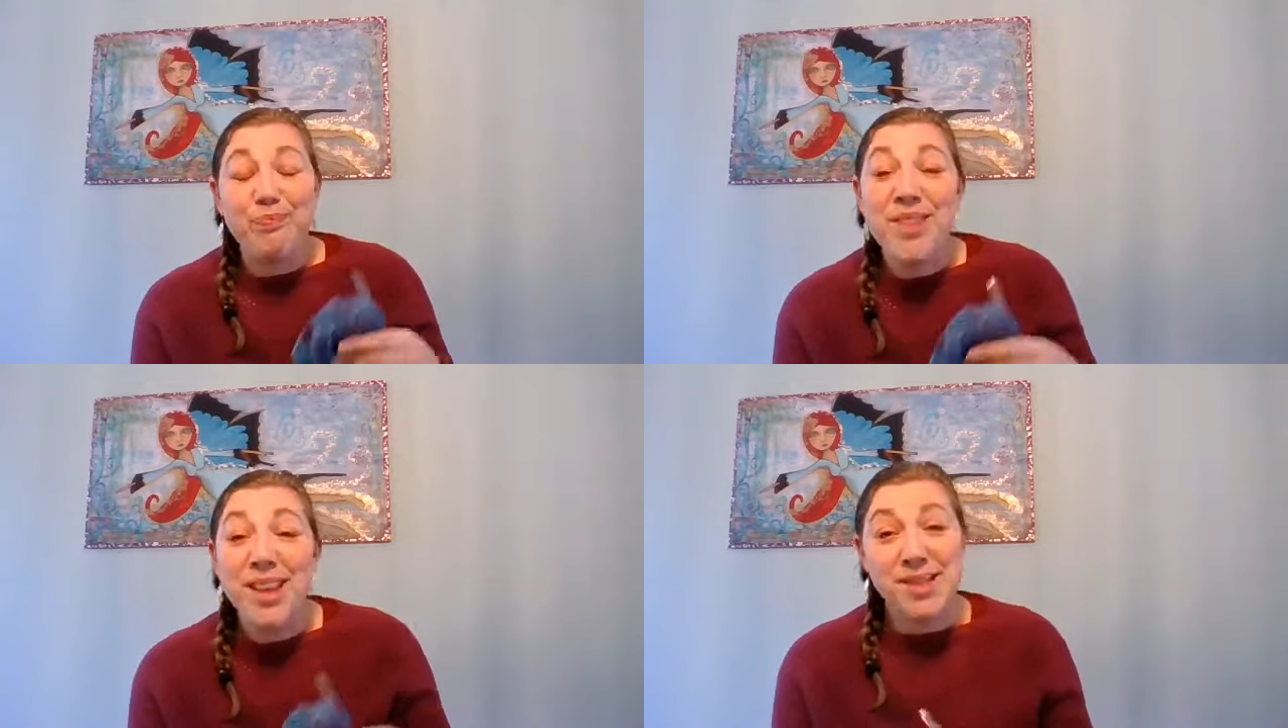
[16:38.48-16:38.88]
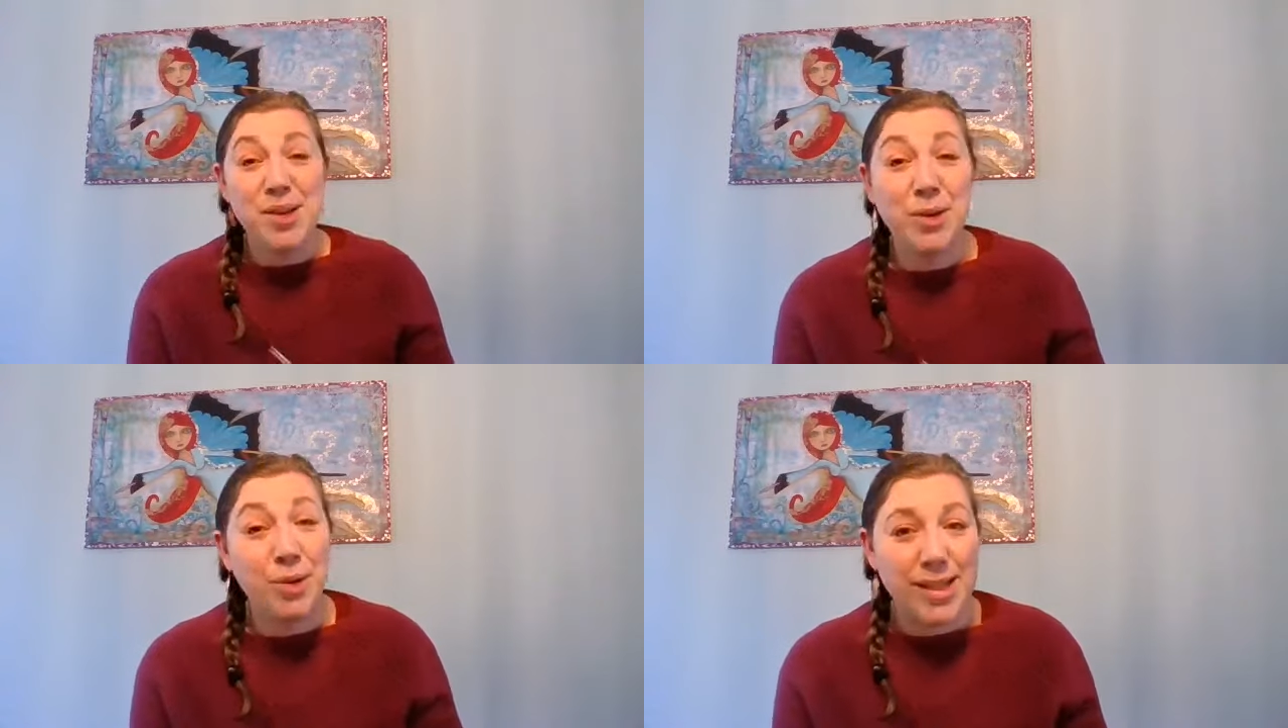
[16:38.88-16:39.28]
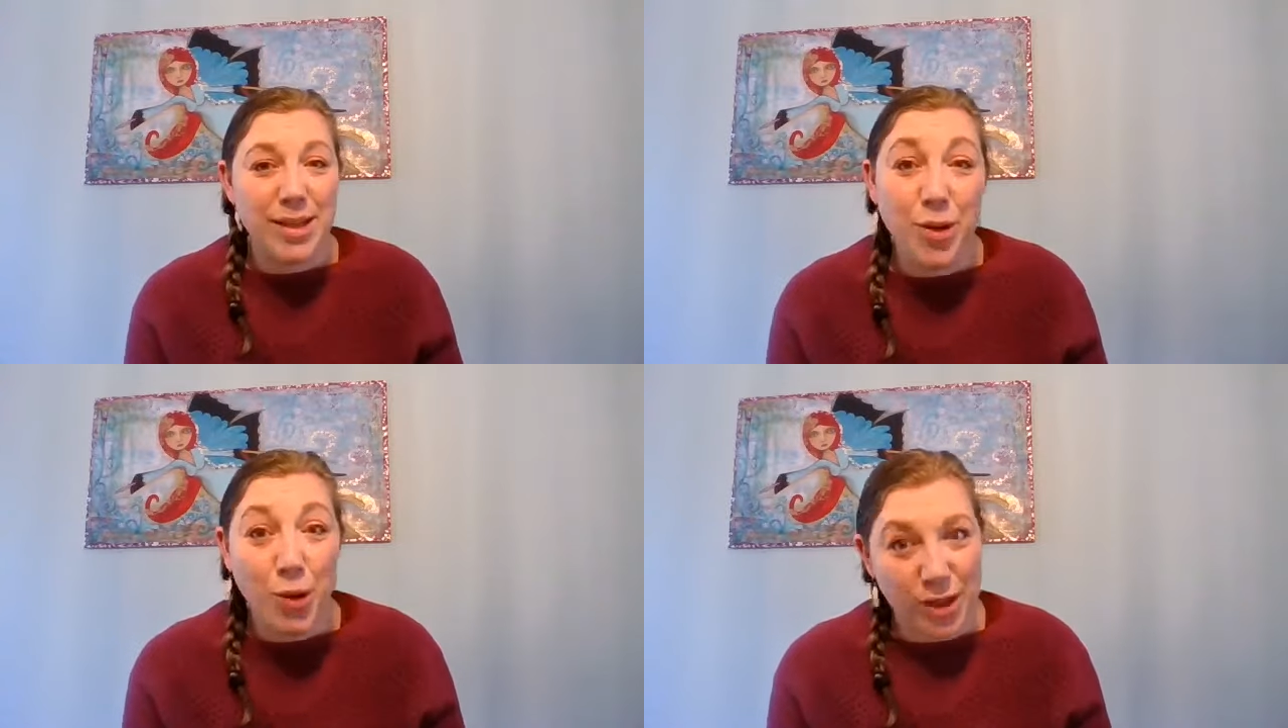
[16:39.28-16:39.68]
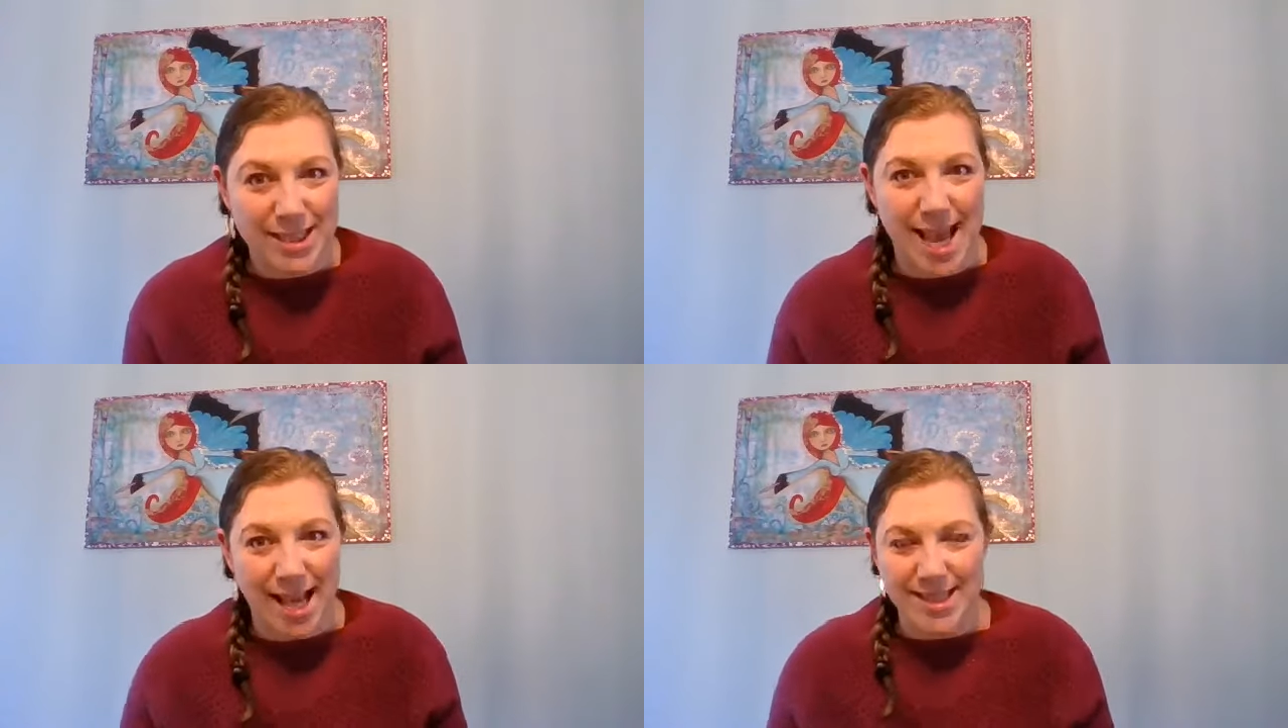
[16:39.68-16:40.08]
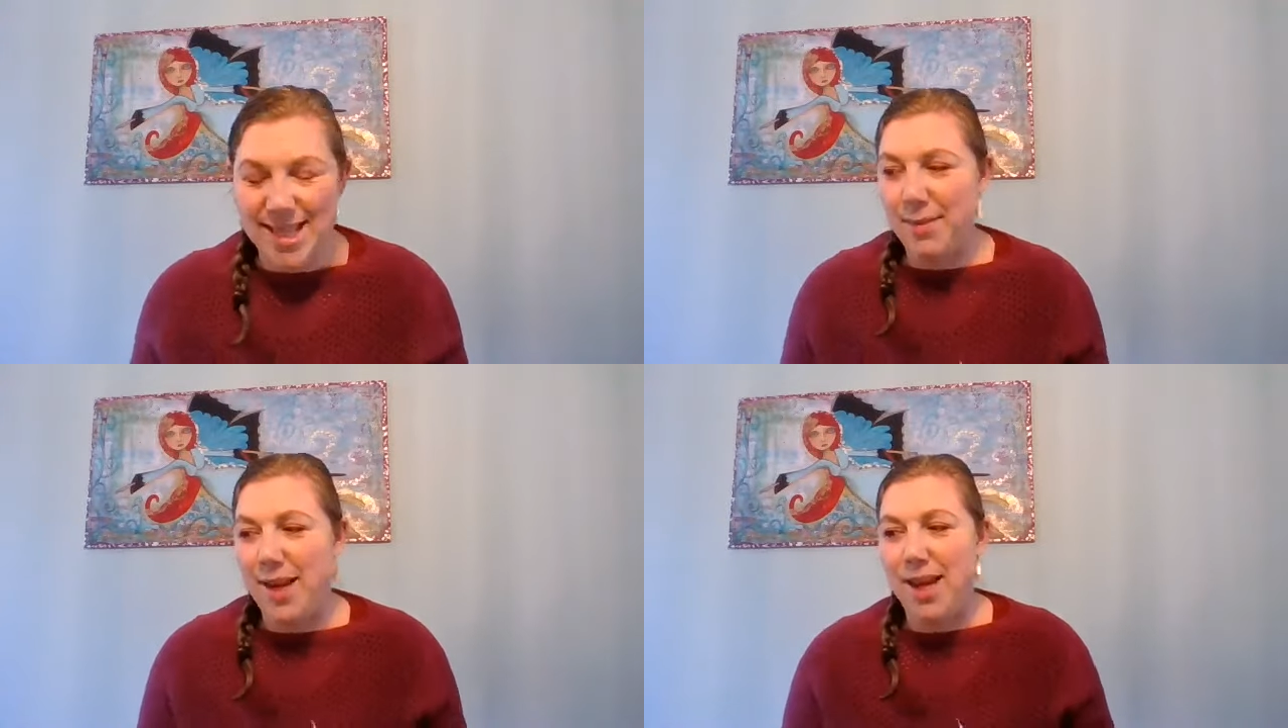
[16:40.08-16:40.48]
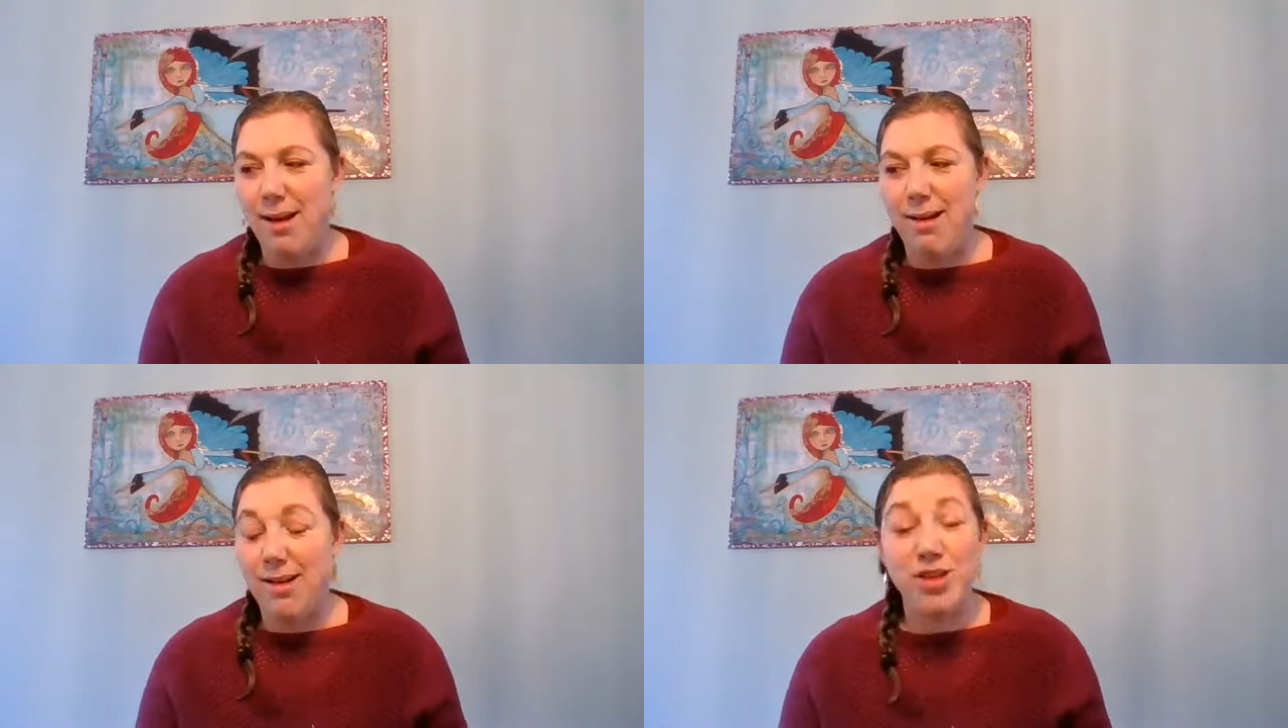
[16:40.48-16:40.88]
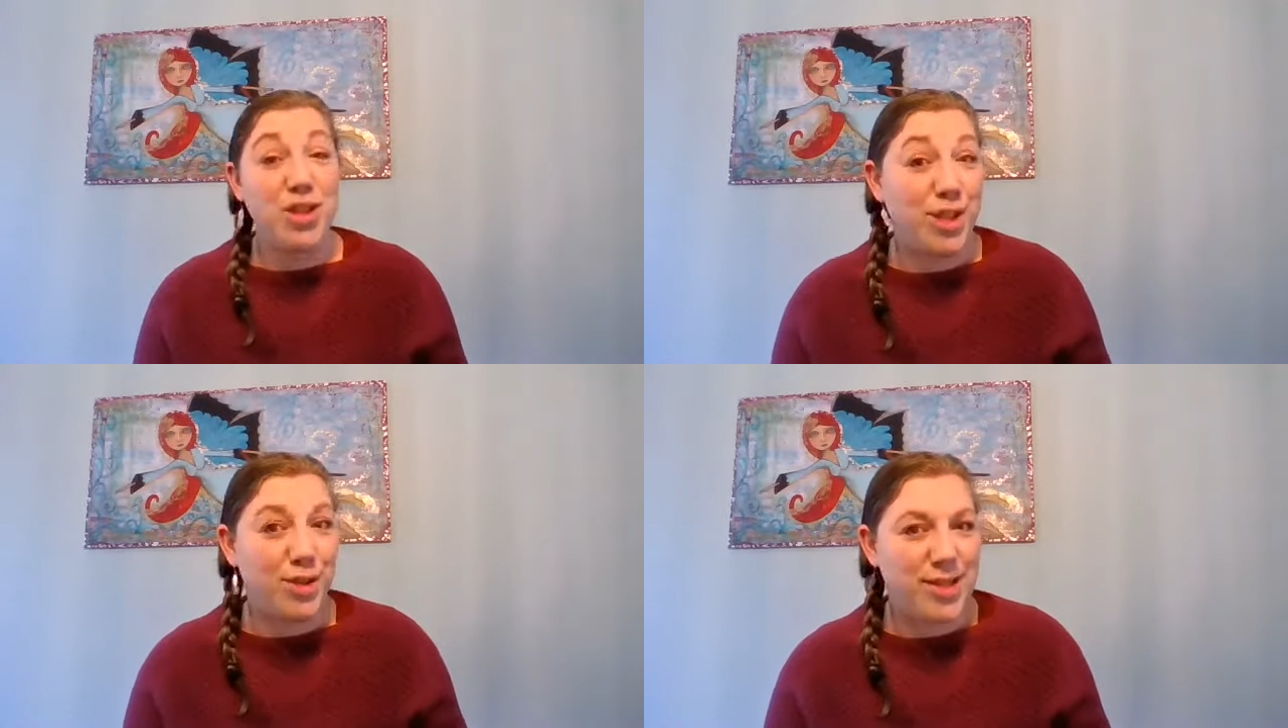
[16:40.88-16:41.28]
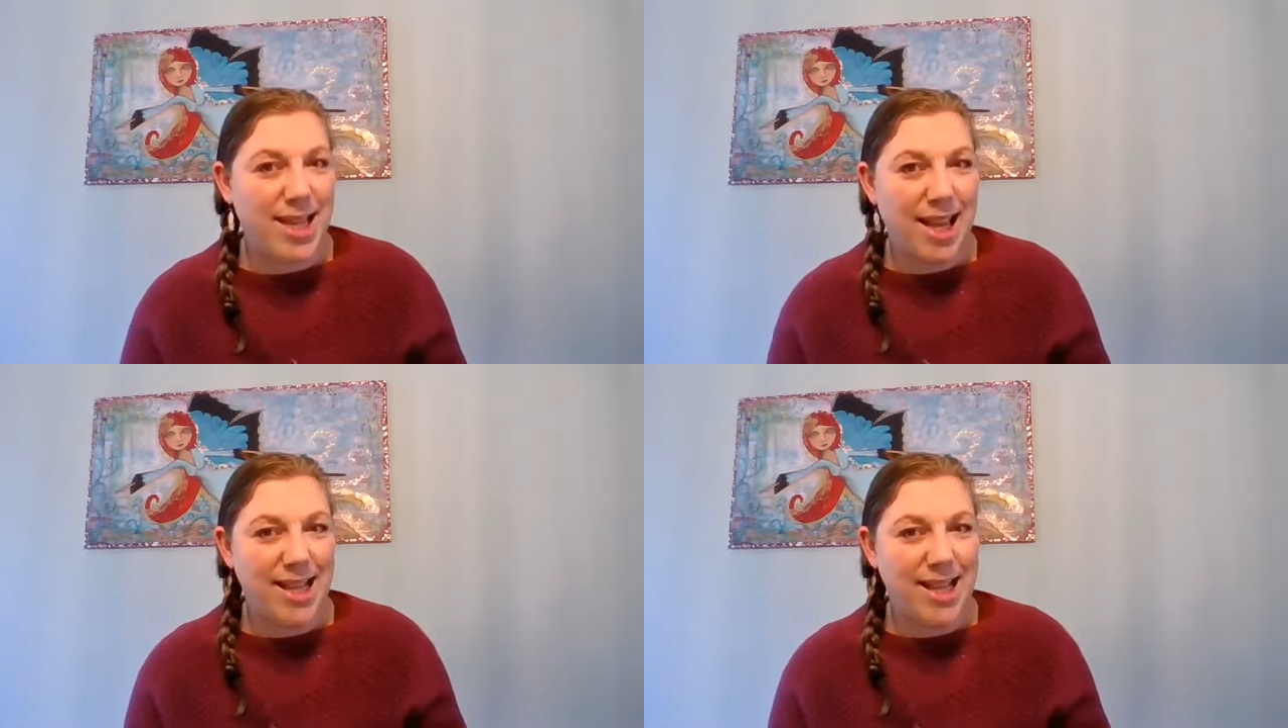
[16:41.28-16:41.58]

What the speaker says: so Yoga texted me on Tuesday,